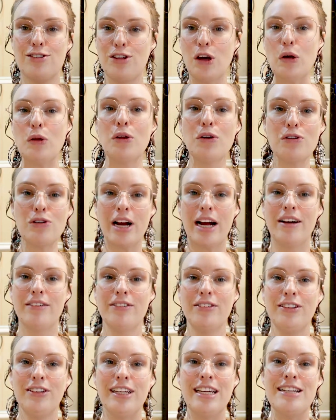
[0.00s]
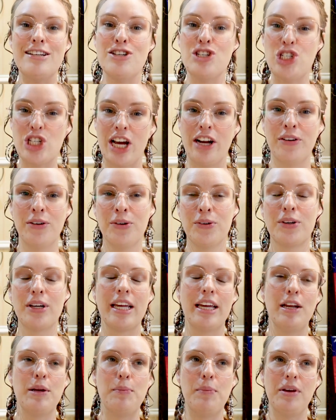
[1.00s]
Solo travel in general
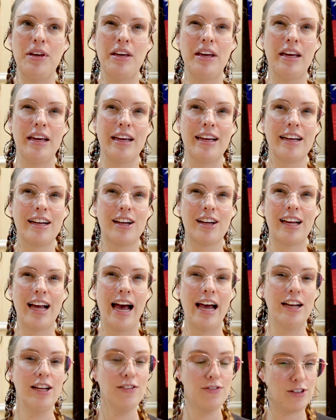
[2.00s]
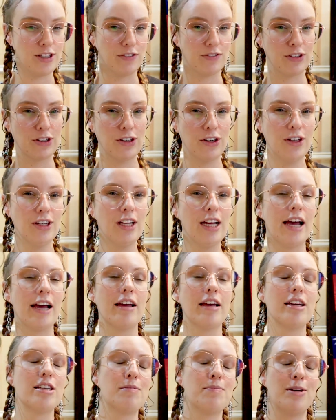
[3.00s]
can be kind of difficult.
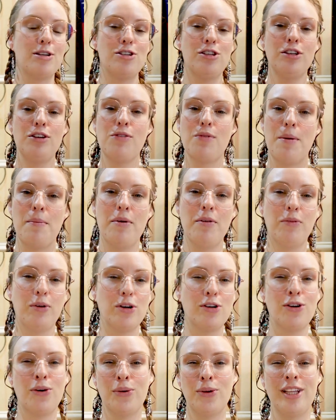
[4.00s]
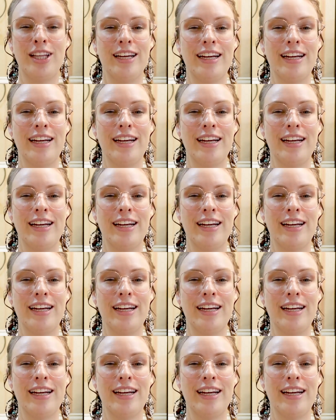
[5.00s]
Especially women, were told